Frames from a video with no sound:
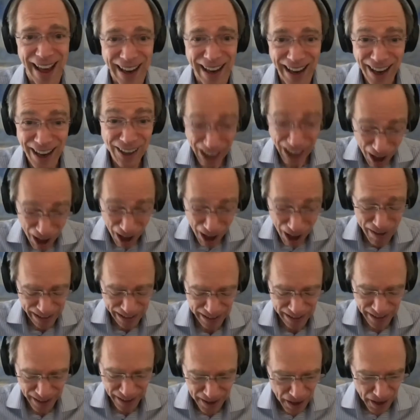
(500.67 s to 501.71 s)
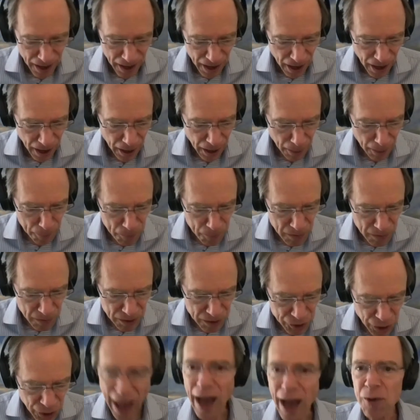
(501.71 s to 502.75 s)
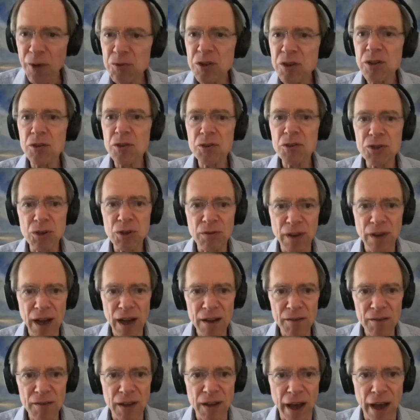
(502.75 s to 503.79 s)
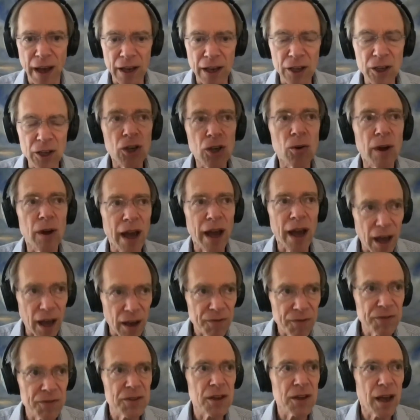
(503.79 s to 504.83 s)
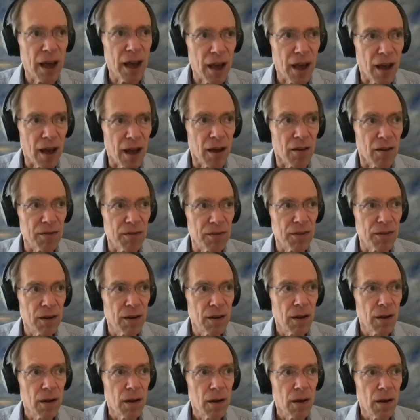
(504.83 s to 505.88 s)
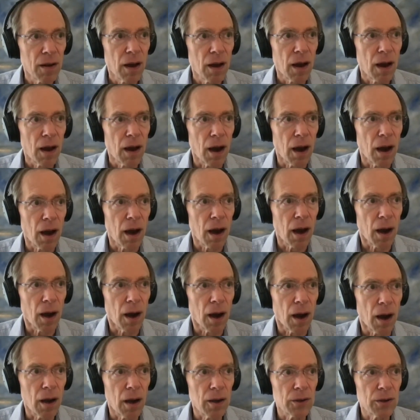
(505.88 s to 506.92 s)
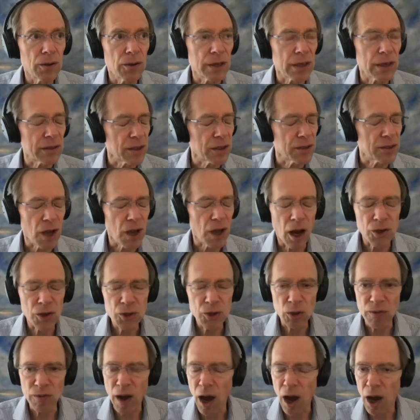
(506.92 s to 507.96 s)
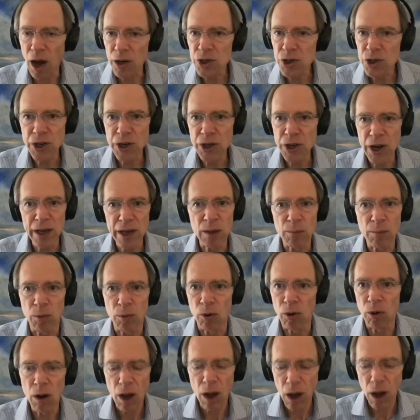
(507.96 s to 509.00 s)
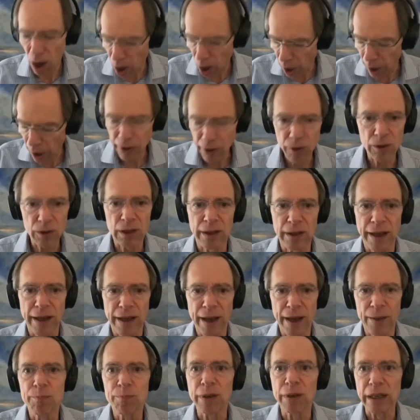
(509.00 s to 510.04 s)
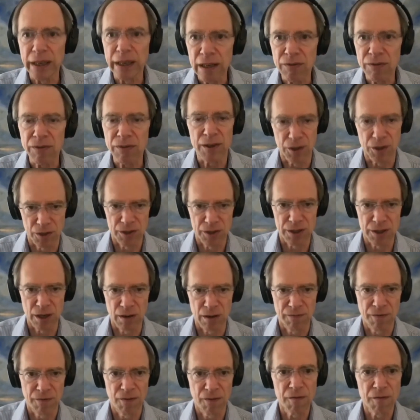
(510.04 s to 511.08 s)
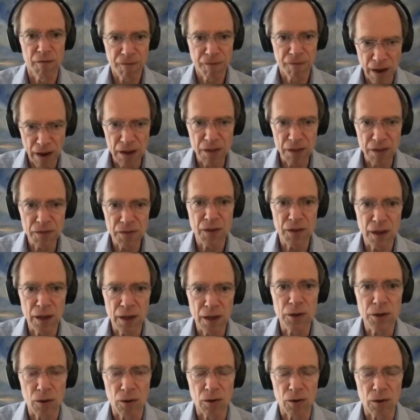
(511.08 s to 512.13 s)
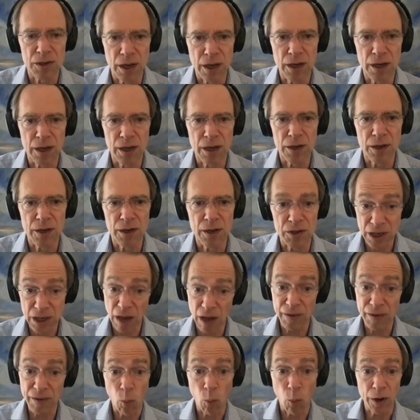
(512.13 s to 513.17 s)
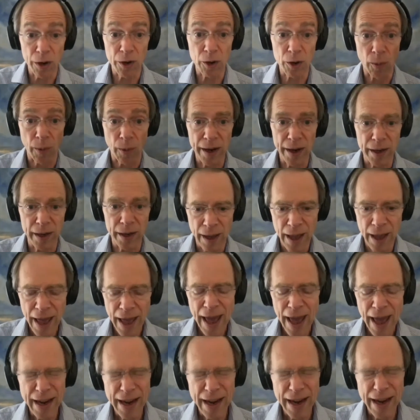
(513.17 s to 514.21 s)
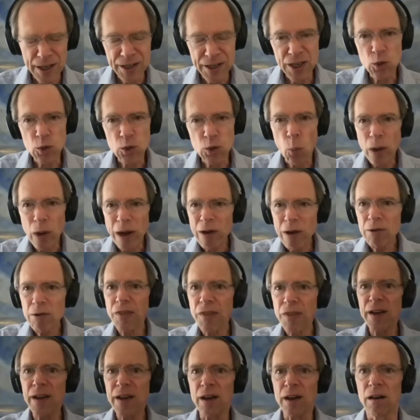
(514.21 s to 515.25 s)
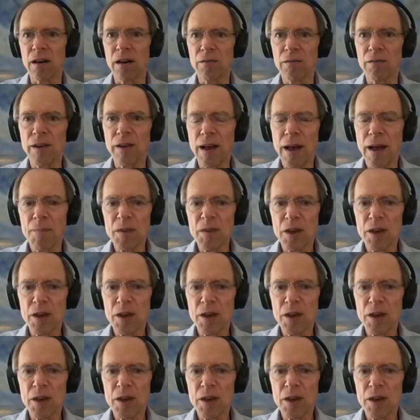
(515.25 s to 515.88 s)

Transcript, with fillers: that? I love it. Um, so how do you survive that? You have to have uh, like this sort of unshakable, ironclad belief in yourself, faith in yours, in yourself, and in what you're writing. And it's this weird thing of